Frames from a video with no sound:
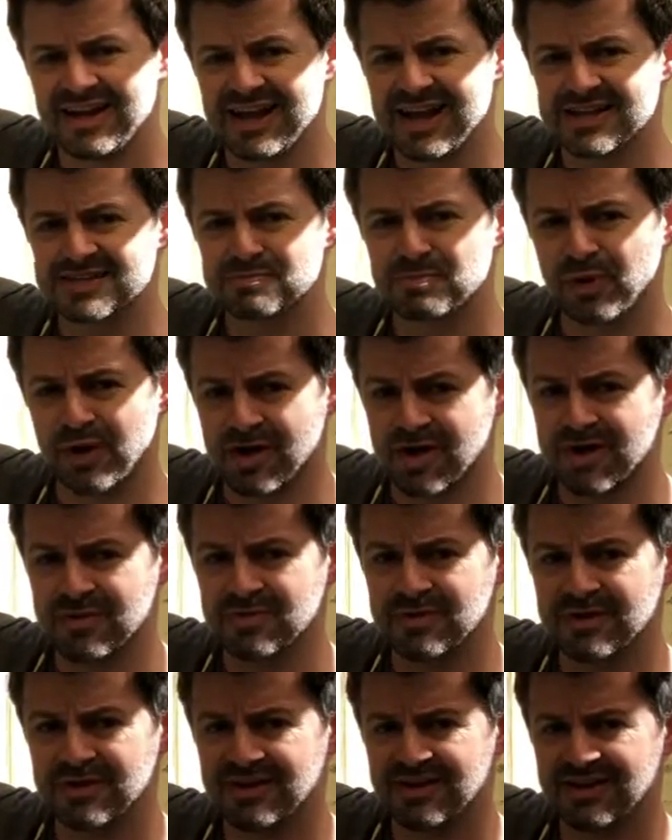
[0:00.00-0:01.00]
S prime.
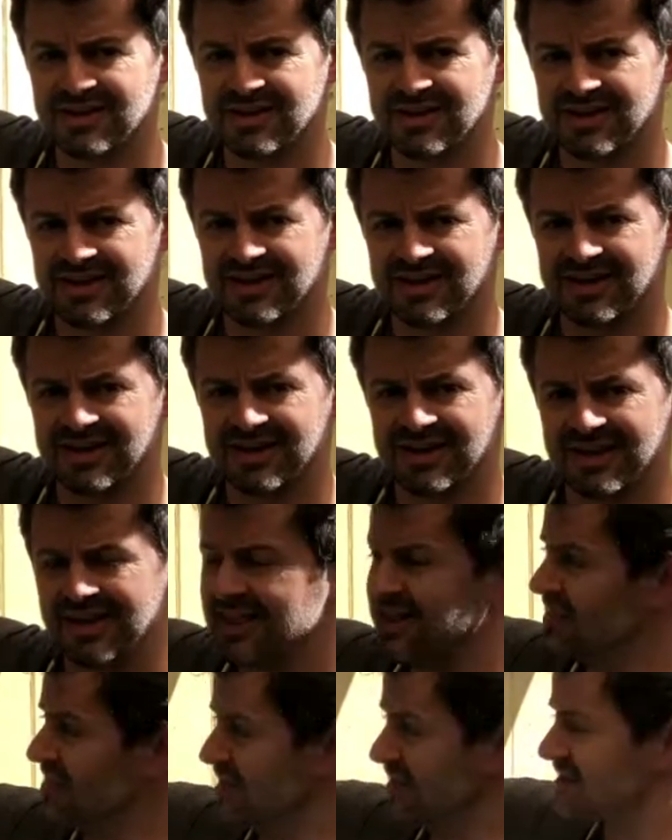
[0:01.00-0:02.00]

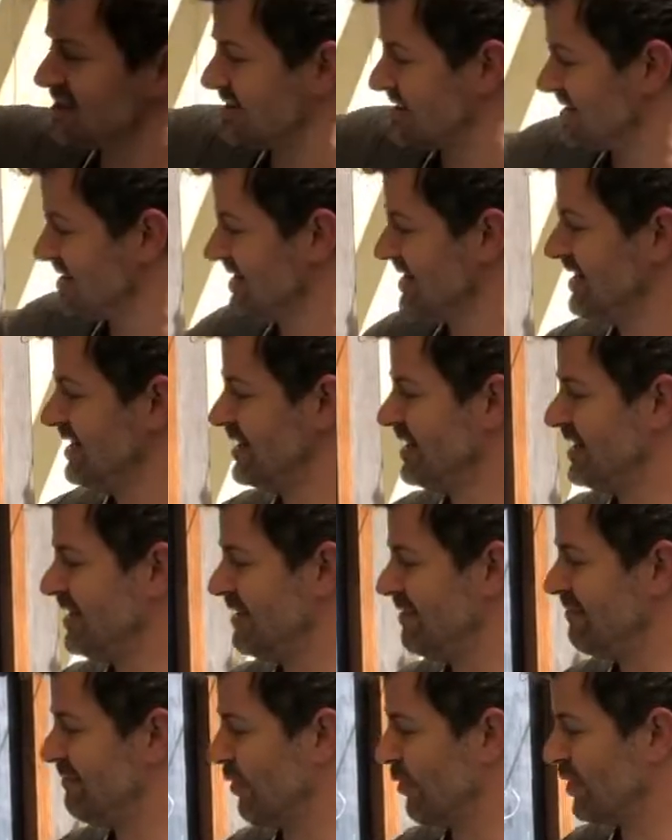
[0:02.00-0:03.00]
This
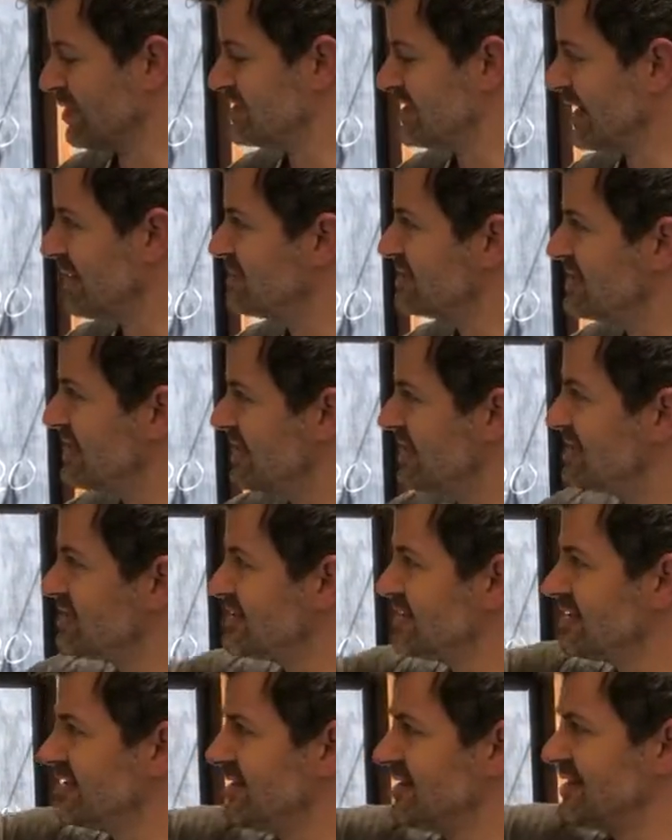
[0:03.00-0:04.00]
4 times
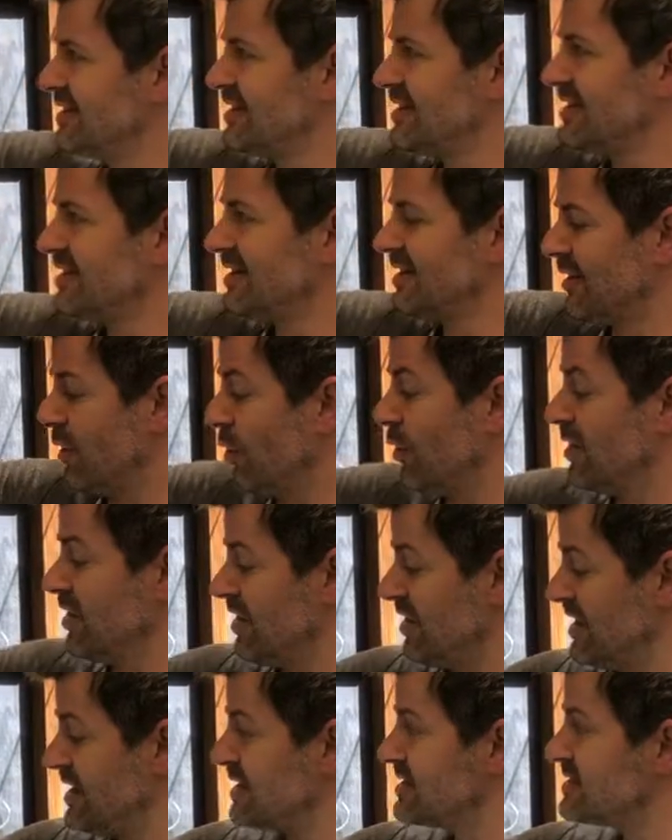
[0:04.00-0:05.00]
this, or
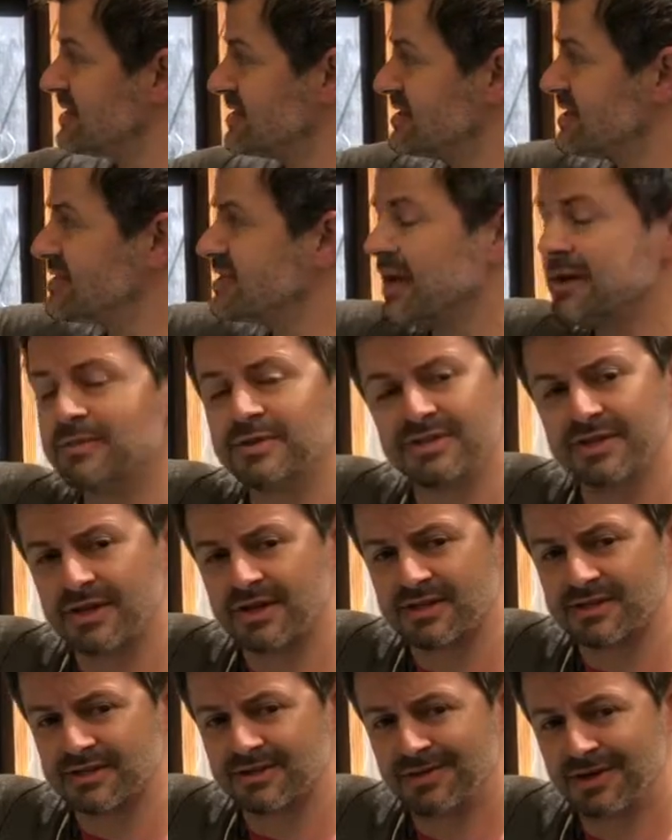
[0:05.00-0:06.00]
this is the same as
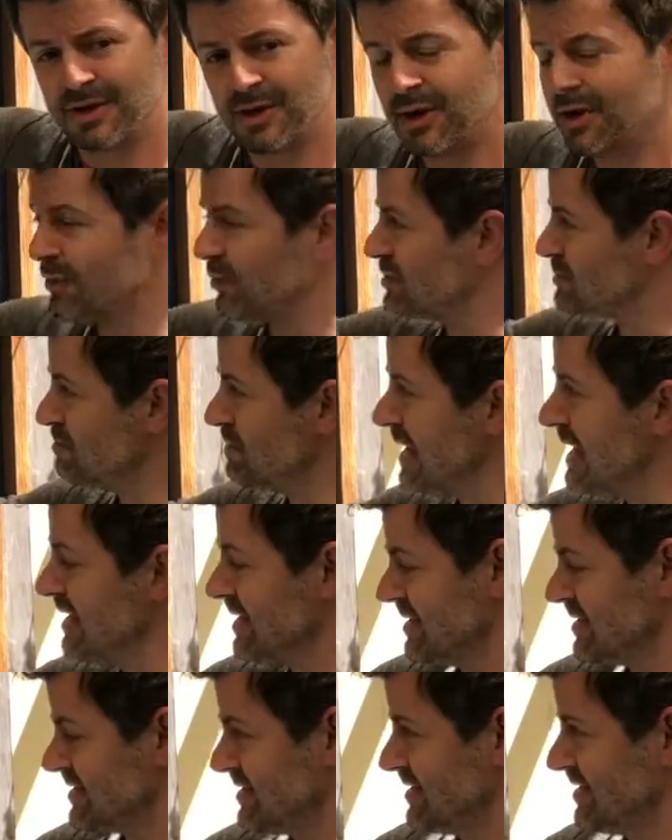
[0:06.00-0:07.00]
this, which
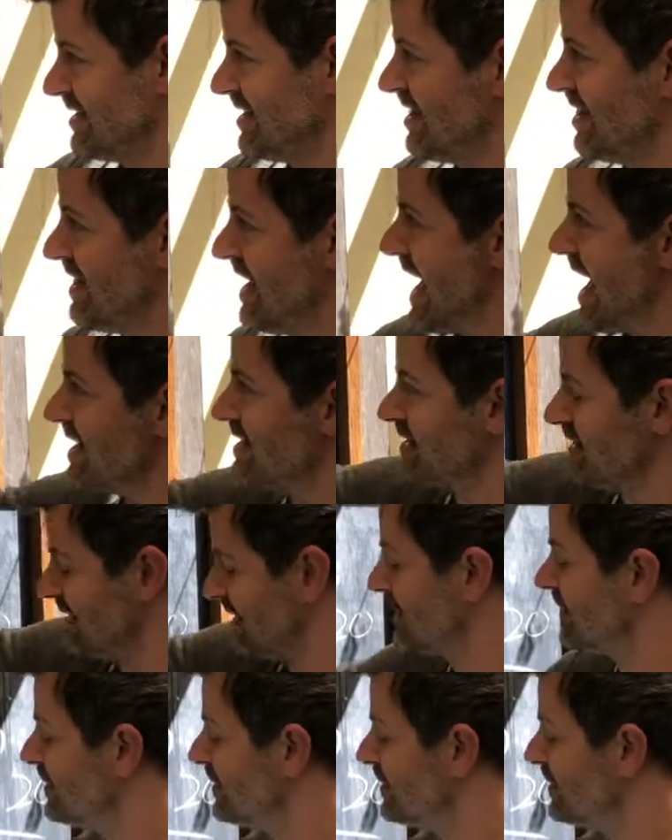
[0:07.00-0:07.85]
means that